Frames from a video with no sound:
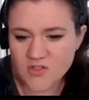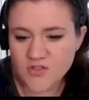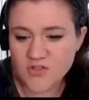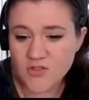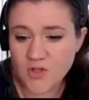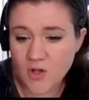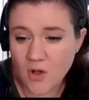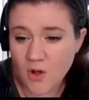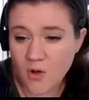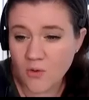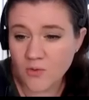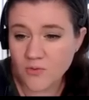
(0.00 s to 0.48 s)

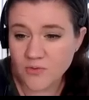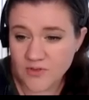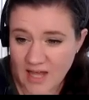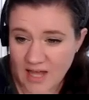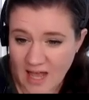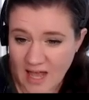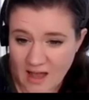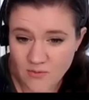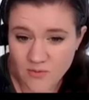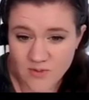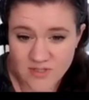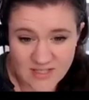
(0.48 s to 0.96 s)
So
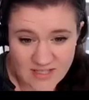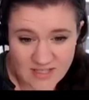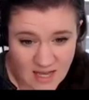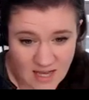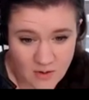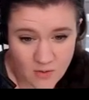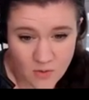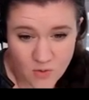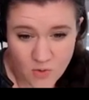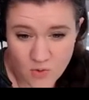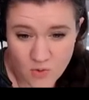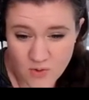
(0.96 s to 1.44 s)
that would say
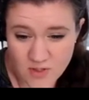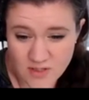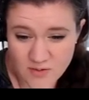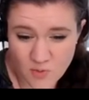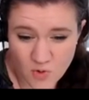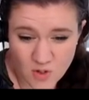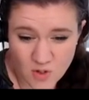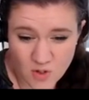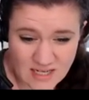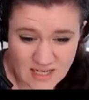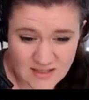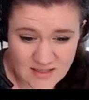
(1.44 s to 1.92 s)
who is
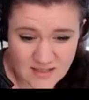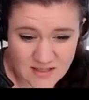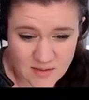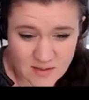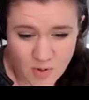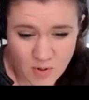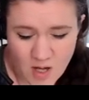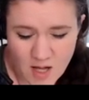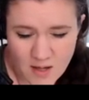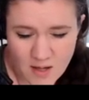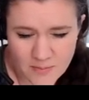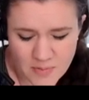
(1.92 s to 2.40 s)
more densely
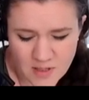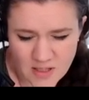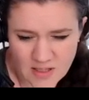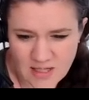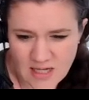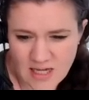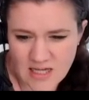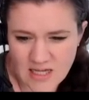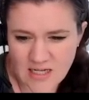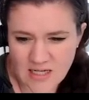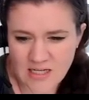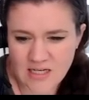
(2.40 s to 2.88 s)

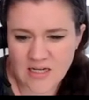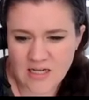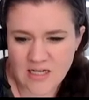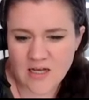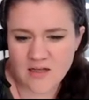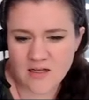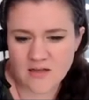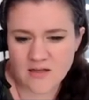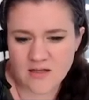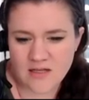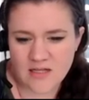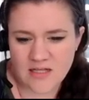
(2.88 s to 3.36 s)
populated?
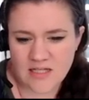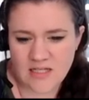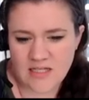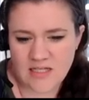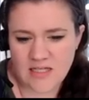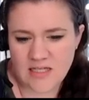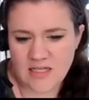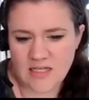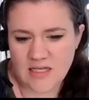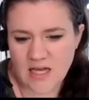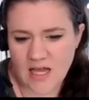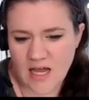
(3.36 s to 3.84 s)

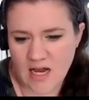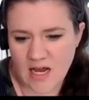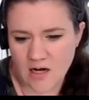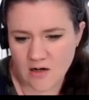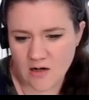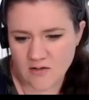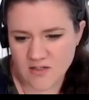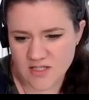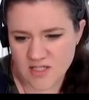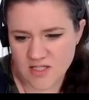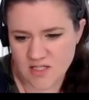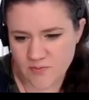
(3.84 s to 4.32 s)
The Air
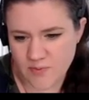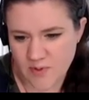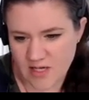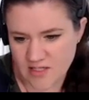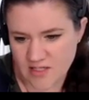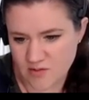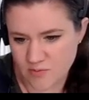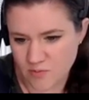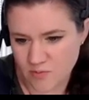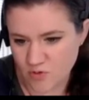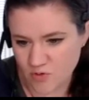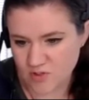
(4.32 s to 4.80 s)
and Space
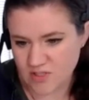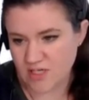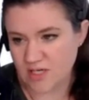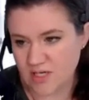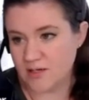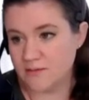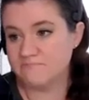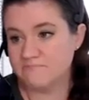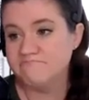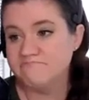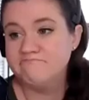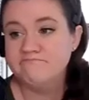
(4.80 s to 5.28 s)

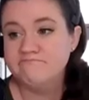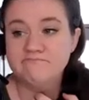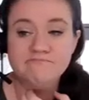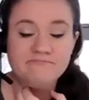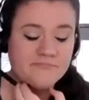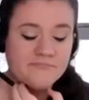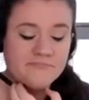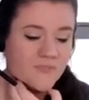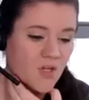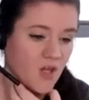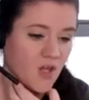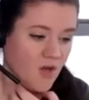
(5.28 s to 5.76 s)
Museum.
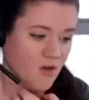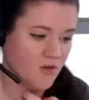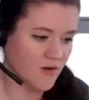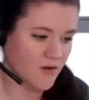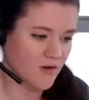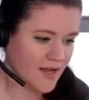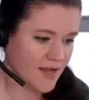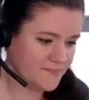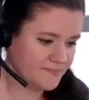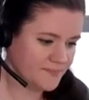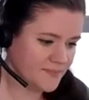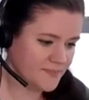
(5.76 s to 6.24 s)
All
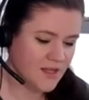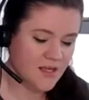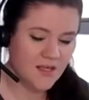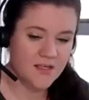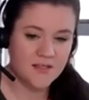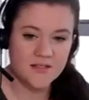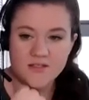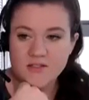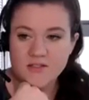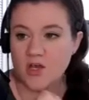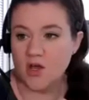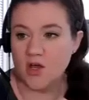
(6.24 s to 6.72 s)
right,
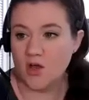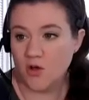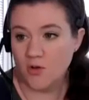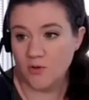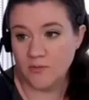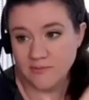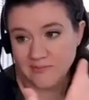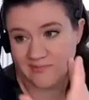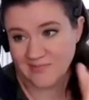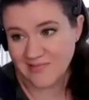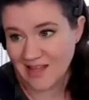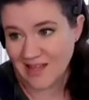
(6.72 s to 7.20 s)

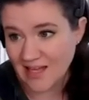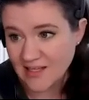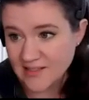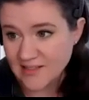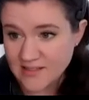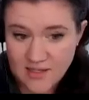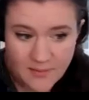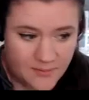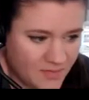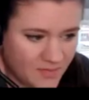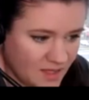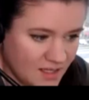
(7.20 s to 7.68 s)
so that's
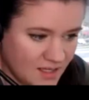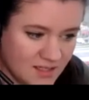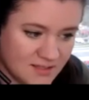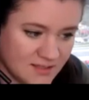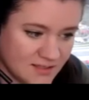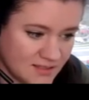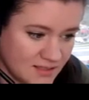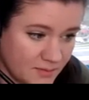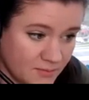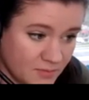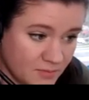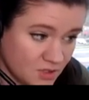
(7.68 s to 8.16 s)
something
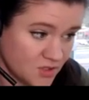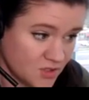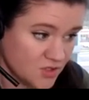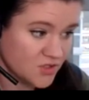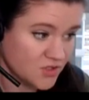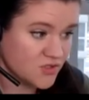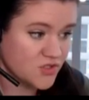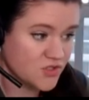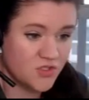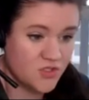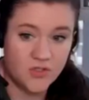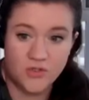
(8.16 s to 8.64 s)

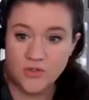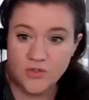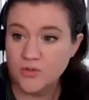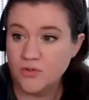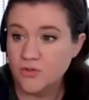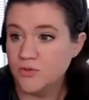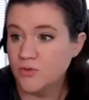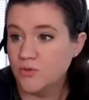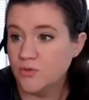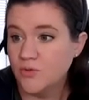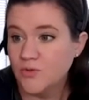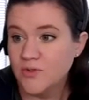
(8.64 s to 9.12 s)
similar
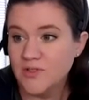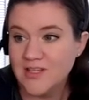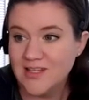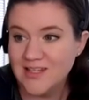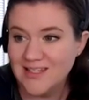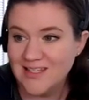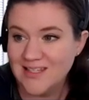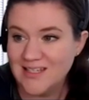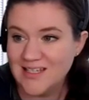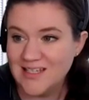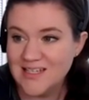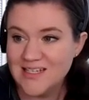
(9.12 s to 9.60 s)
to
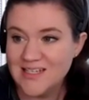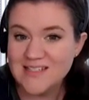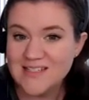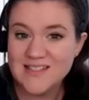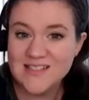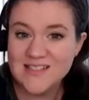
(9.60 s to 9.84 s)
the